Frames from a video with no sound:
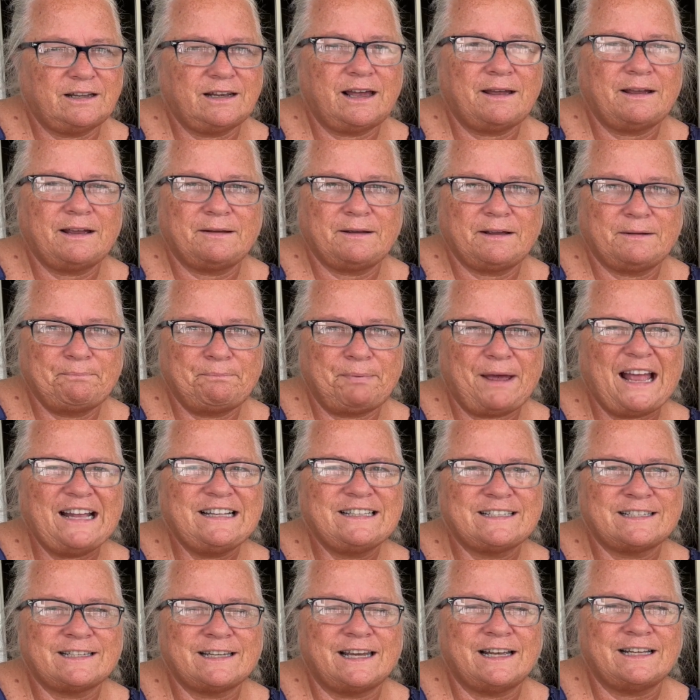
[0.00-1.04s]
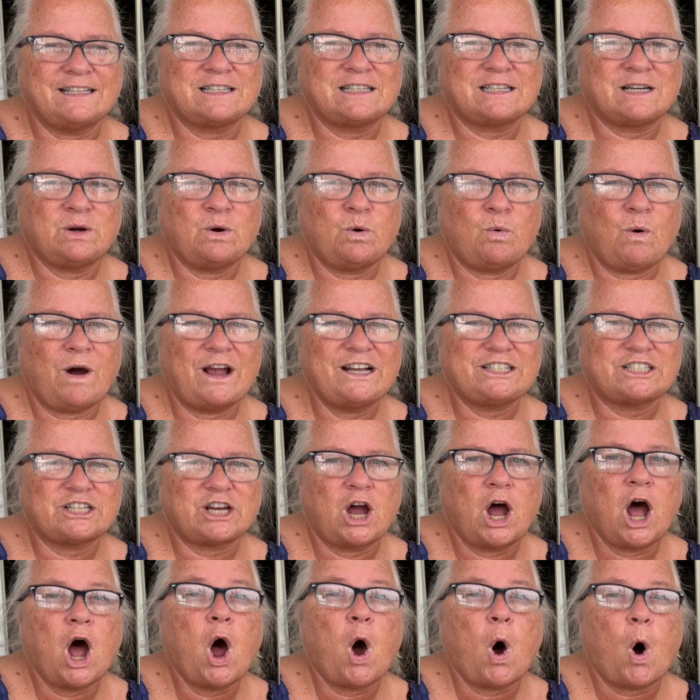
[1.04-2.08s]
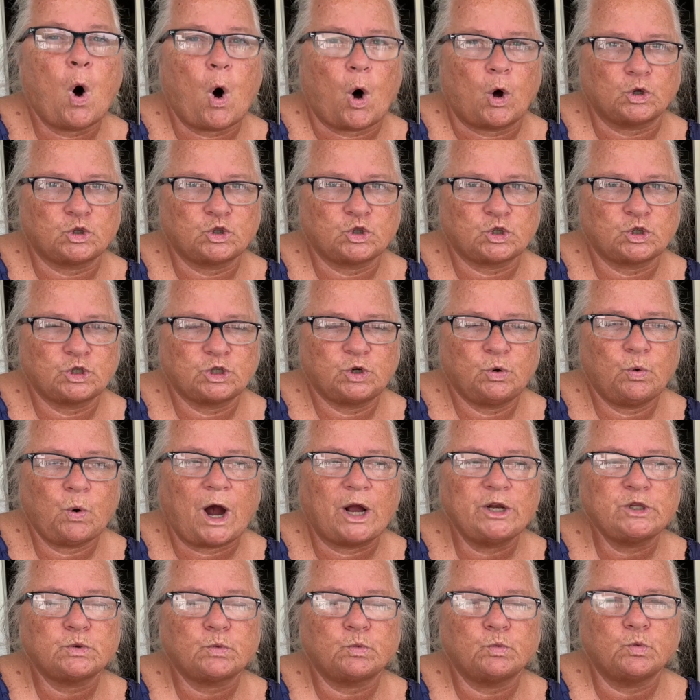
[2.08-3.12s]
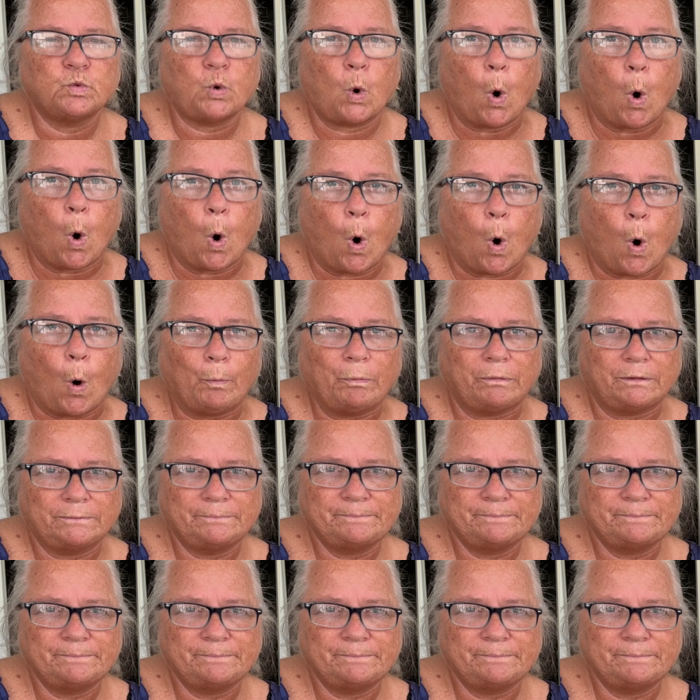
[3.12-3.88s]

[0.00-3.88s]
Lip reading: I bet it's quite hot, quite warm.